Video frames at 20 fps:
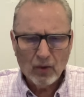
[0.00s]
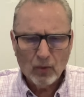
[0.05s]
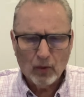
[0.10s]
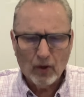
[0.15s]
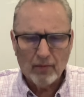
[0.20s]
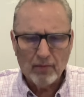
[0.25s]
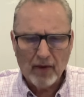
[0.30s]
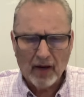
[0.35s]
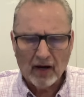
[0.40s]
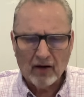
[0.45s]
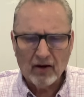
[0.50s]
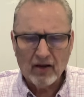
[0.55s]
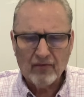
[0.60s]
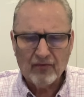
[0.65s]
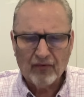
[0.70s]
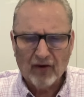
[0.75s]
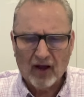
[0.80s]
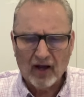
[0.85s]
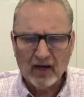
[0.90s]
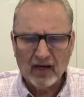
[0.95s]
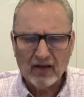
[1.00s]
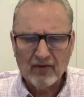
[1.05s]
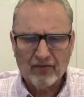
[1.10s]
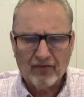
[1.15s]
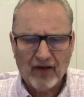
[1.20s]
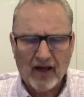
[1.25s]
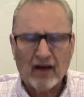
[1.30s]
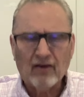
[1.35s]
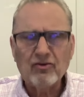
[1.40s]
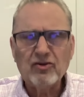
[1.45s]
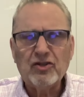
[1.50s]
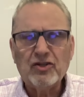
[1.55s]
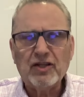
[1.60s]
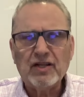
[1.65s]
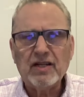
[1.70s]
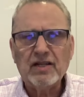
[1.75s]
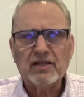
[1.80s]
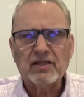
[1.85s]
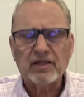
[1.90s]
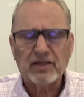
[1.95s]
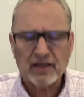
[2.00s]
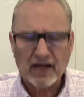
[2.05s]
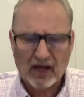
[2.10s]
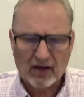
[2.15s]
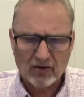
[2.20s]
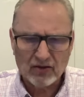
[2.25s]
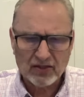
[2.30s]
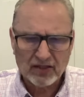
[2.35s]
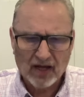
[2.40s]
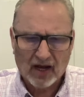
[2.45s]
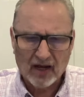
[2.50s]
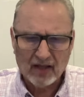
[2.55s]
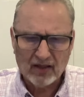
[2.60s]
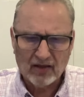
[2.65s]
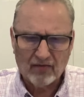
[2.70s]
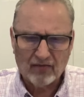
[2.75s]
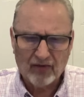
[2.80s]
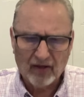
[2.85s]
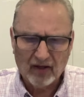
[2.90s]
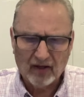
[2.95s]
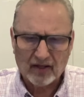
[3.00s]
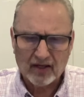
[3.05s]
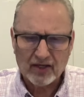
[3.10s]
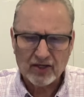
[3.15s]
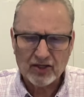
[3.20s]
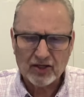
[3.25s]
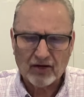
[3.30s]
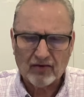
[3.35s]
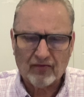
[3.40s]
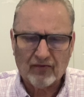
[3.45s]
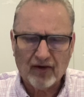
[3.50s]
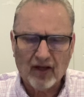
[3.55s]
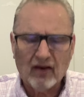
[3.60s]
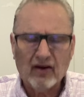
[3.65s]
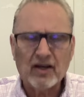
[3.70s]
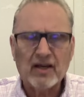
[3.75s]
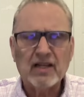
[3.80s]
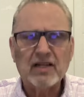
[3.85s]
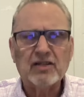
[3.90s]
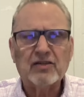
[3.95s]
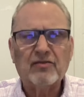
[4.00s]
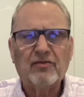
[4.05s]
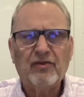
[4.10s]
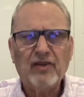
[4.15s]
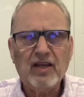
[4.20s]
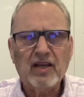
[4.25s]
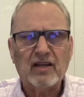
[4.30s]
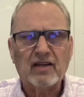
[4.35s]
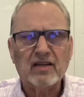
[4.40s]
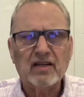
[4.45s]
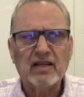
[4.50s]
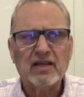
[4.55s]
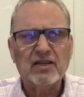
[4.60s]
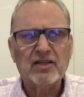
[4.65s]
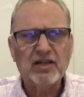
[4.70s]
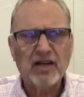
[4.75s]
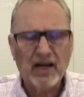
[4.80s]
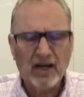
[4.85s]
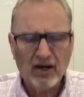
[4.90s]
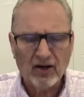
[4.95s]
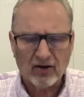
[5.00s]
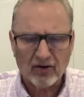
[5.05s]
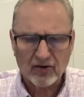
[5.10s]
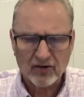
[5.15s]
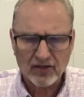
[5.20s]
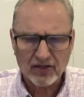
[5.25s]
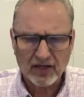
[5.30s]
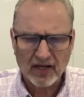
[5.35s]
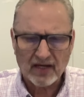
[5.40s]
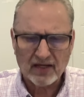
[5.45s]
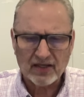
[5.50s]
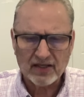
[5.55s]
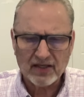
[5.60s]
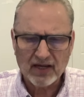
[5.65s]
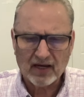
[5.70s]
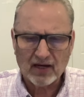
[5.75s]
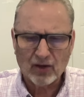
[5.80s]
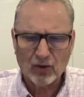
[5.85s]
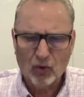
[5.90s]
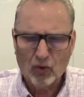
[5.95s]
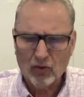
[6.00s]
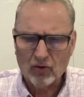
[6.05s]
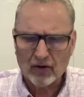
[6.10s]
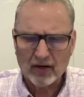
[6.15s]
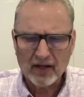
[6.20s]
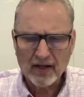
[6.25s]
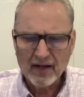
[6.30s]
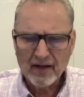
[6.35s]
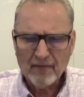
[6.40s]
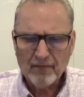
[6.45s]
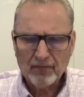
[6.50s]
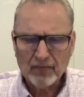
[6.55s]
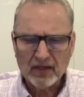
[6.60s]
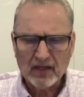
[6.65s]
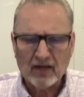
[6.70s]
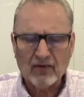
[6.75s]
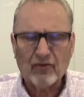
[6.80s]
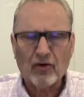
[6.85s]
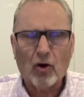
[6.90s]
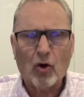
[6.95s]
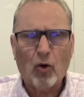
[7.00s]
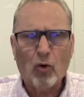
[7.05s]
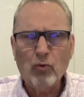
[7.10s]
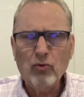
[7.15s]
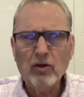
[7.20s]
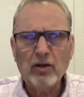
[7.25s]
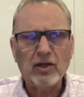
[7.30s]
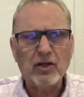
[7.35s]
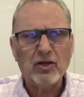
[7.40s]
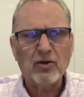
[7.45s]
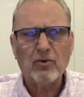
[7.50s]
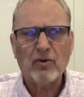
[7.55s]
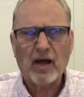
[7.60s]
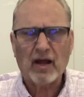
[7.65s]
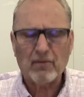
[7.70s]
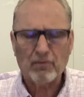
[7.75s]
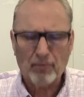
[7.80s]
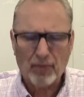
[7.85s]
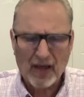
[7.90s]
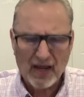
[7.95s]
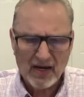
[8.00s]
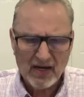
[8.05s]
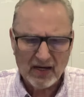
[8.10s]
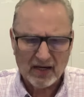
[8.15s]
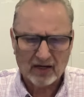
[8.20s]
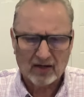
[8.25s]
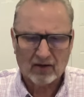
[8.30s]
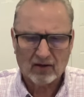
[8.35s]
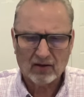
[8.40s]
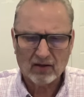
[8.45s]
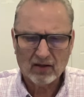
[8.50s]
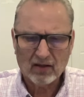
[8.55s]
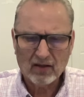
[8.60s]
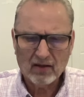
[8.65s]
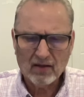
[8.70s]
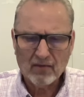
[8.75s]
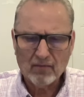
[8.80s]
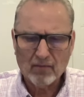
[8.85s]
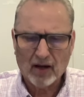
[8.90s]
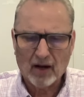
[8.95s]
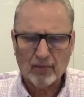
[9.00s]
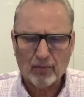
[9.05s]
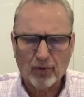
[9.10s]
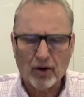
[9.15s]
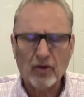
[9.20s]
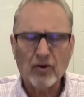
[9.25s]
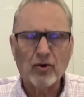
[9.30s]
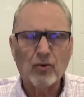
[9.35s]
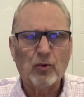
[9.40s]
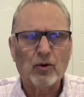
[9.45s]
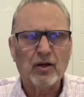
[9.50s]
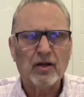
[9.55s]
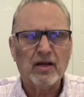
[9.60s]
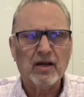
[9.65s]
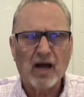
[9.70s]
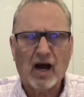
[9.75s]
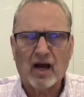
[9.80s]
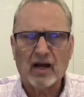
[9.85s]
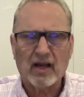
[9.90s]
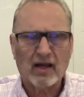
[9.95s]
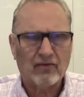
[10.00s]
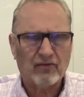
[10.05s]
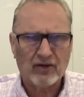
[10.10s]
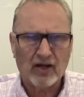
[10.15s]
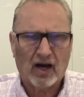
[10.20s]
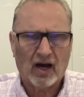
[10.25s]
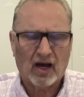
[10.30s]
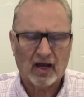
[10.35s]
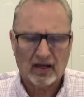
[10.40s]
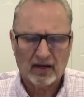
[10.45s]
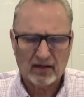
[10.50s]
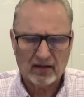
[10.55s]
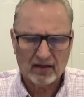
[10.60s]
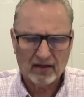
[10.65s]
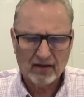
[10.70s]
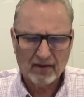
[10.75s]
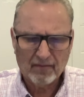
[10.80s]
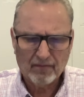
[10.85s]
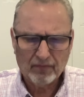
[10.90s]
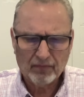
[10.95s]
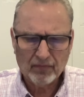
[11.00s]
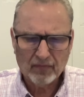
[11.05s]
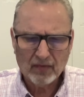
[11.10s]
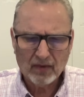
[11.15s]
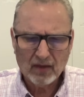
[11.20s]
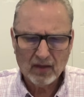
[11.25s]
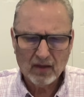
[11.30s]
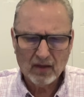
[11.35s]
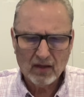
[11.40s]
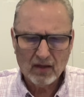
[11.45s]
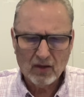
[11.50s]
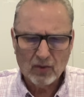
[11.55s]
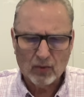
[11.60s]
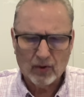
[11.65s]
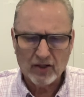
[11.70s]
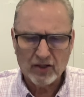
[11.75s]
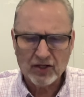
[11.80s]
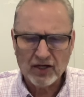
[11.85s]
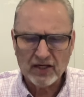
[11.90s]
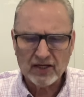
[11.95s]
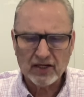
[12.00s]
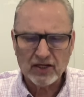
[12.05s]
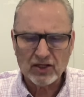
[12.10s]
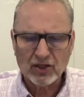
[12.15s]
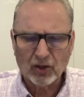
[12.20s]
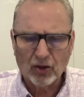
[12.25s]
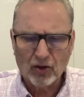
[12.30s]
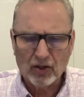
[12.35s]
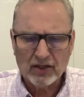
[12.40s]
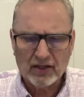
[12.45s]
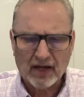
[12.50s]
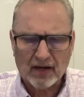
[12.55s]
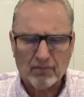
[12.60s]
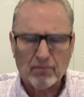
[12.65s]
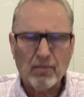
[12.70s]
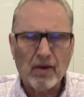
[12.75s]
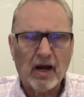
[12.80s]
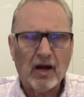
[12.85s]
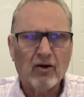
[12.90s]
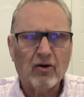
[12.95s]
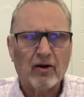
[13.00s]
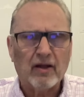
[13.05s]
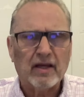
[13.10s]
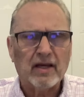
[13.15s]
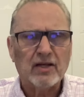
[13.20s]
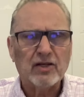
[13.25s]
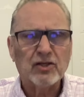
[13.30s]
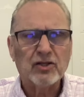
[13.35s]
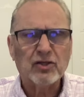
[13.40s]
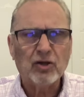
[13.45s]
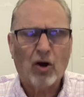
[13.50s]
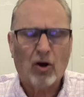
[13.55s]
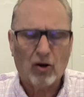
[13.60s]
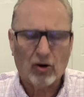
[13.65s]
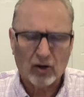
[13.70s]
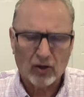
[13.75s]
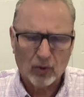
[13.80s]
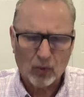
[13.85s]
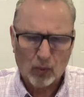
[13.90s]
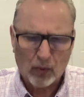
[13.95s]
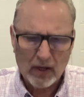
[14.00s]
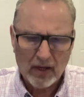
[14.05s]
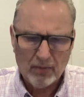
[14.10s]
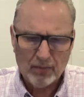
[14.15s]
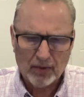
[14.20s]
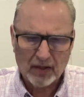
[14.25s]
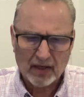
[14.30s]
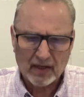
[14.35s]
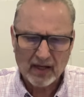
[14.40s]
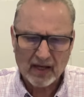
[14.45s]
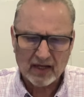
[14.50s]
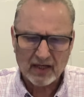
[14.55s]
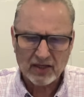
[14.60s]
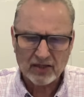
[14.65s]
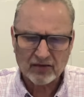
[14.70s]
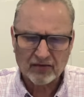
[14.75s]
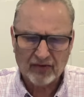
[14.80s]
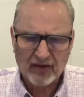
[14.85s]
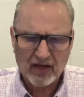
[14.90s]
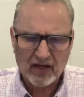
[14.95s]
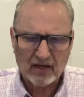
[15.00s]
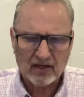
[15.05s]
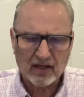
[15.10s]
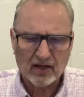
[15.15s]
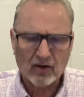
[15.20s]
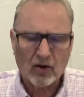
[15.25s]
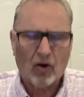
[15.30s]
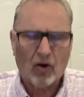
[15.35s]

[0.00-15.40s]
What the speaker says: When Mary finally found Jesus outside the village, she fell at his feet in tears and said, "Lord, if only you had been here, my brother would not have died." When Jesus looked at Mary and saw her weeping at his feet and